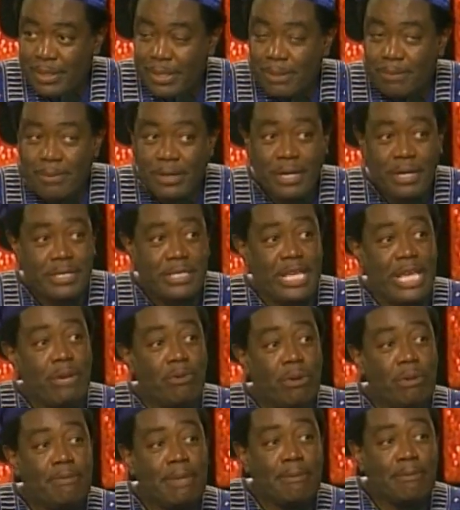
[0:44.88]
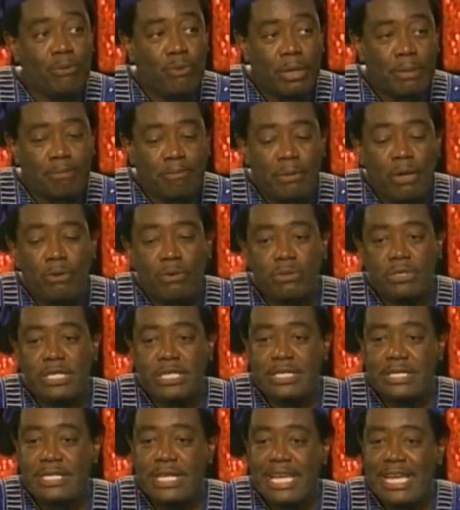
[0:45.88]
Because he remembered what
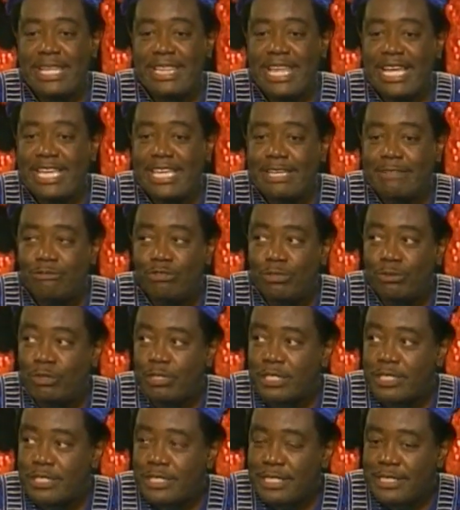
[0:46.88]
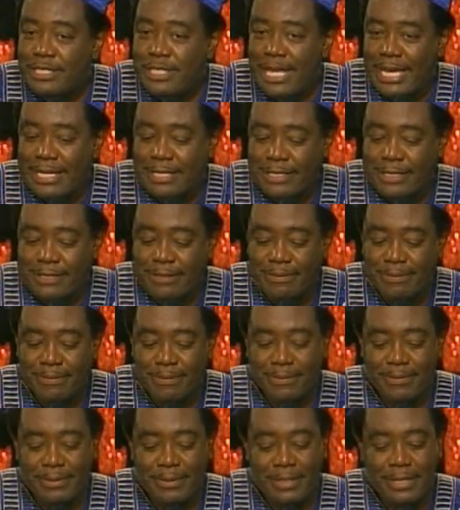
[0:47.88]
Moses said that gives you good success.
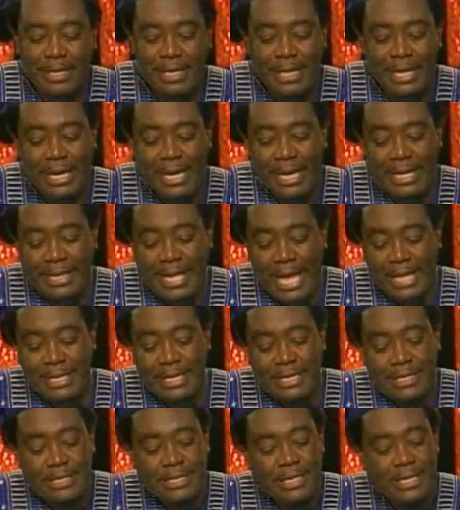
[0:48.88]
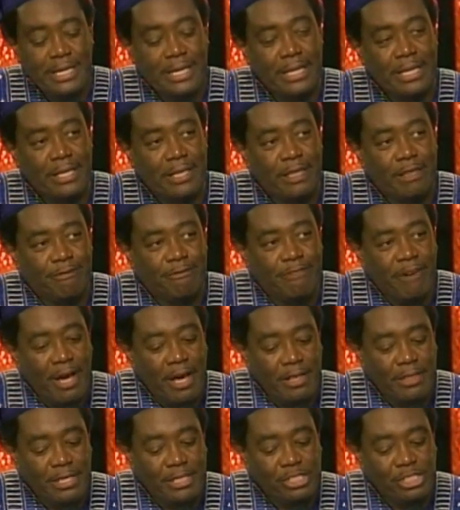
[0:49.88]
And that is, the
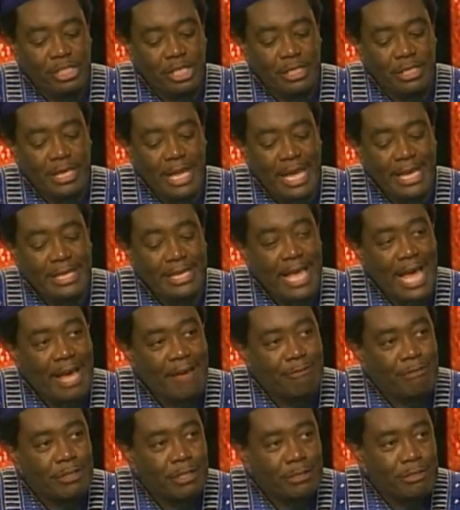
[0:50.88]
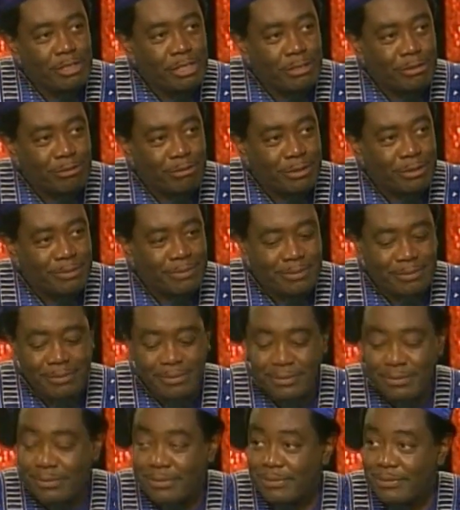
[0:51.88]
fathers shall not die for the children,
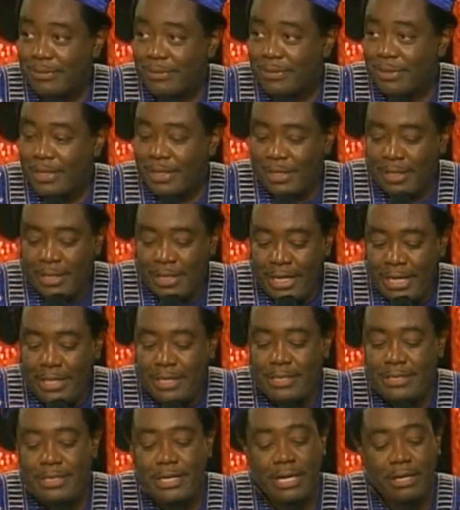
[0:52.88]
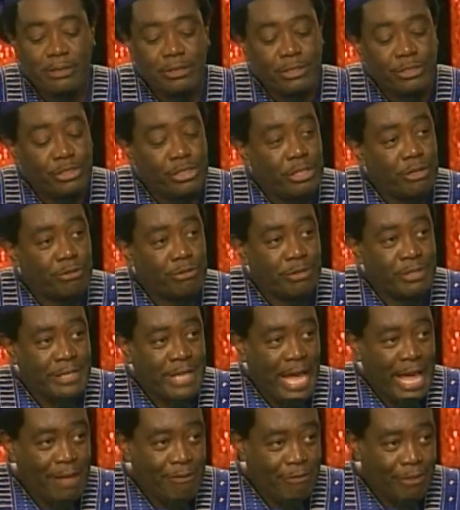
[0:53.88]
neither shall the children
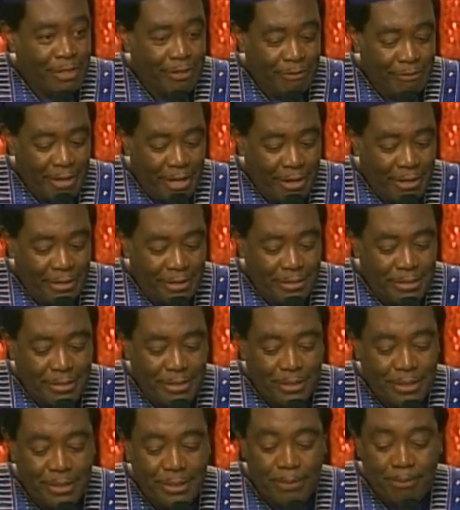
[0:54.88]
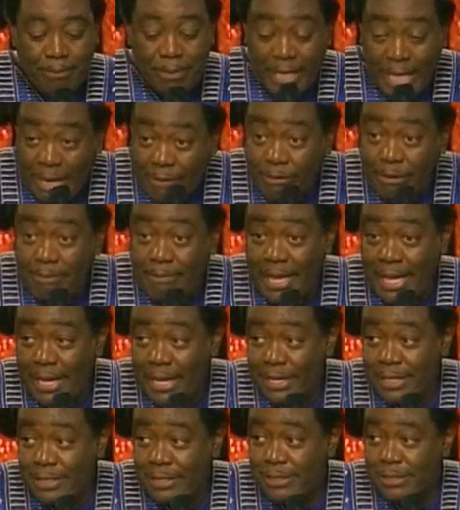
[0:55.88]
die for the fathers, but every
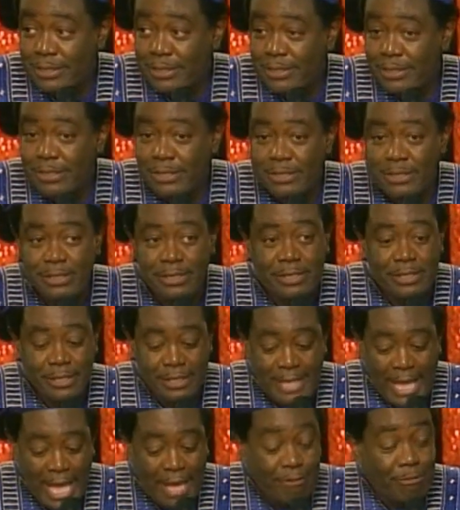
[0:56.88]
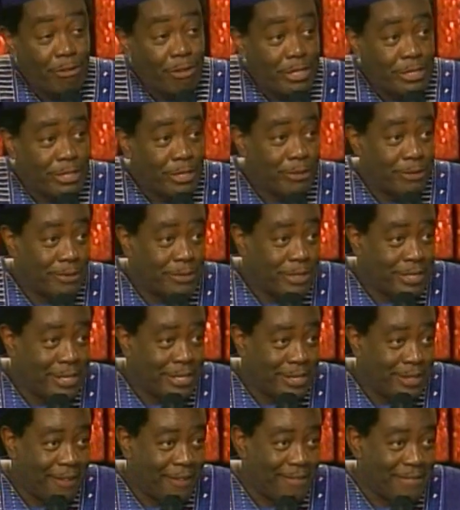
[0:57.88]
man shall die for his own sin.